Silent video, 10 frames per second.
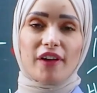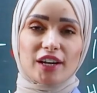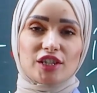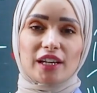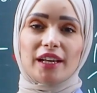
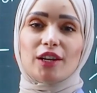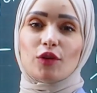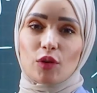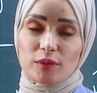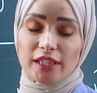functional
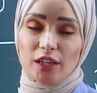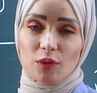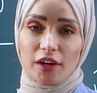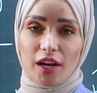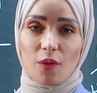groups and
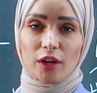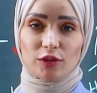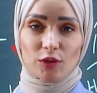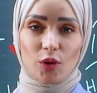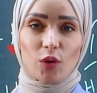we are going
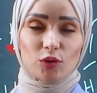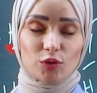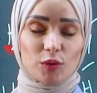to go